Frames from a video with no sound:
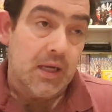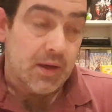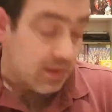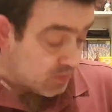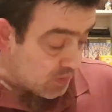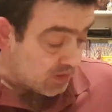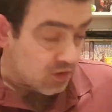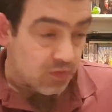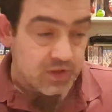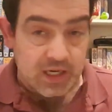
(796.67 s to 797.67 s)

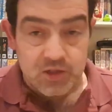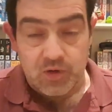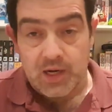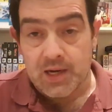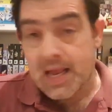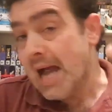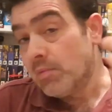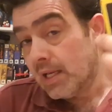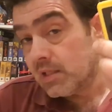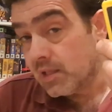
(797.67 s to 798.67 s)
it's oversaturated.
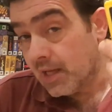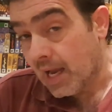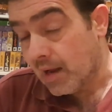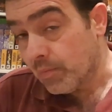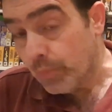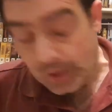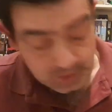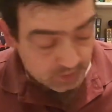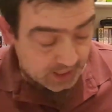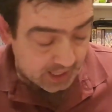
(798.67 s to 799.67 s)
I'm late to the game, but
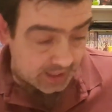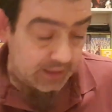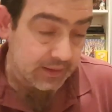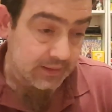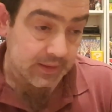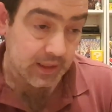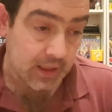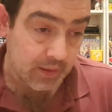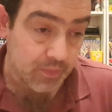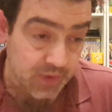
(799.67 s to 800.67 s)
I don't care.
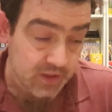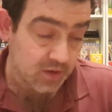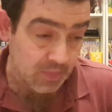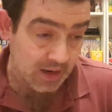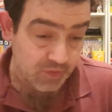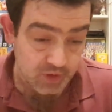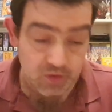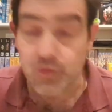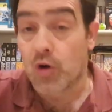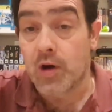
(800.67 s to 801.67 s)
This is my
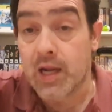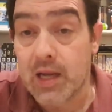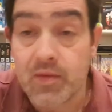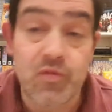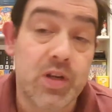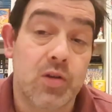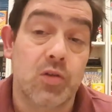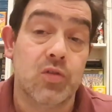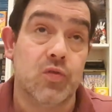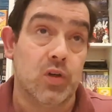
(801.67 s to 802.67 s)
first foray in
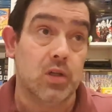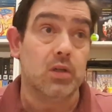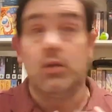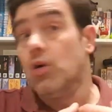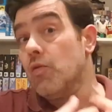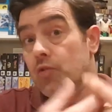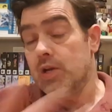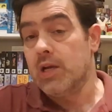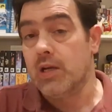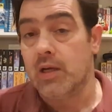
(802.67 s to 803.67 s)
videos for
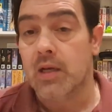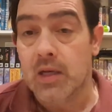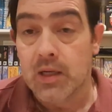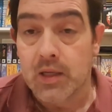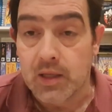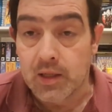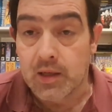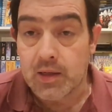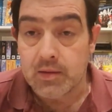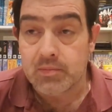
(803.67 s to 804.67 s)
over a year.
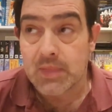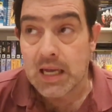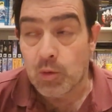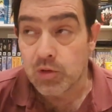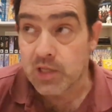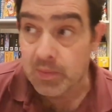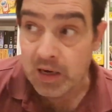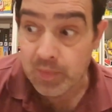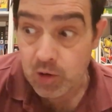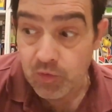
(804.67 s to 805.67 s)
I won't say
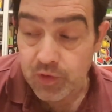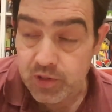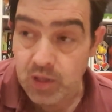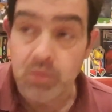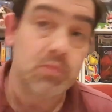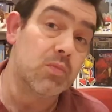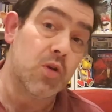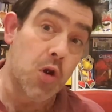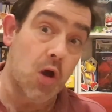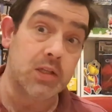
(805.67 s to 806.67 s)
I'm out of my comfort zone,
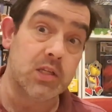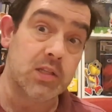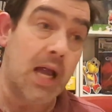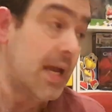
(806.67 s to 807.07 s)
not in the